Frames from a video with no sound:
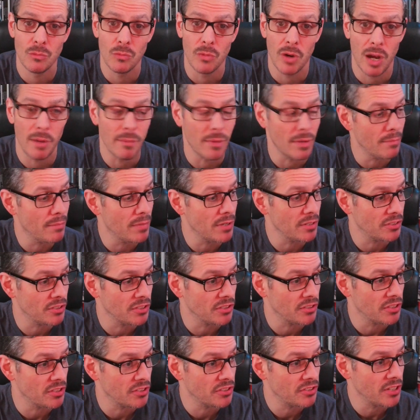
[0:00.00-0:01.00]
I mean
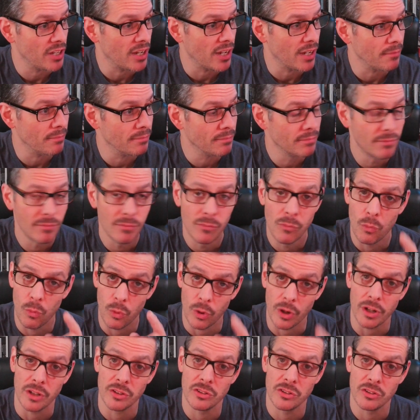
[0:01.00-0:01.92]
business this time. We're going